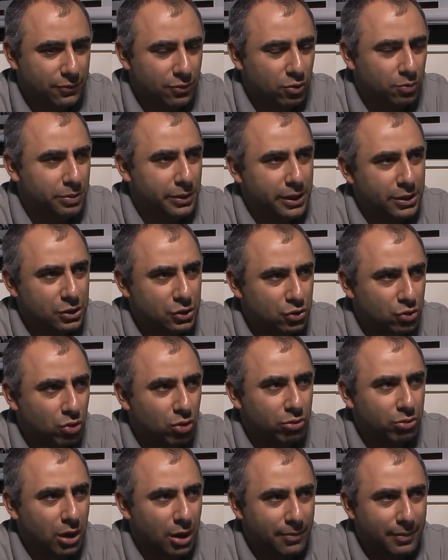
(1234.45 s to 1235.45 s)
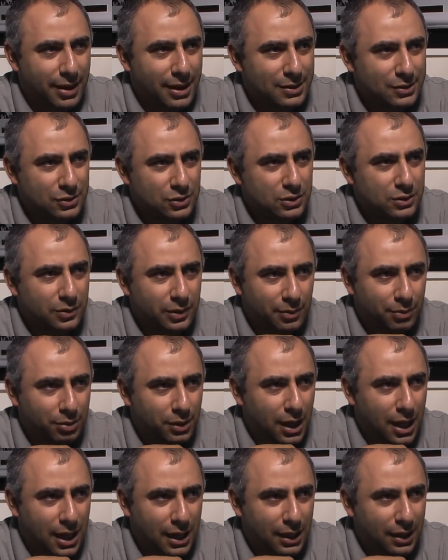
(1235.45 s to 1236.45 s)
If you're playing strong grandmasters with
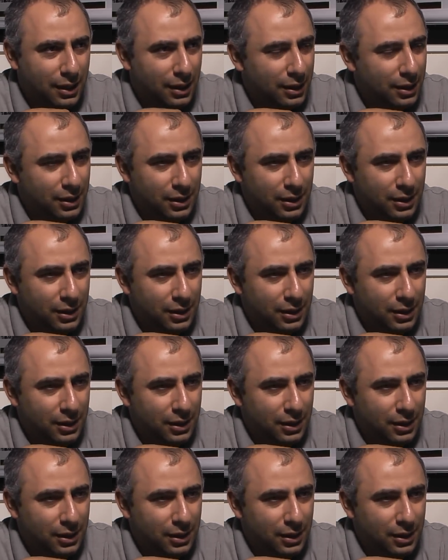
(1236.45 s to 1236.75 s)
block,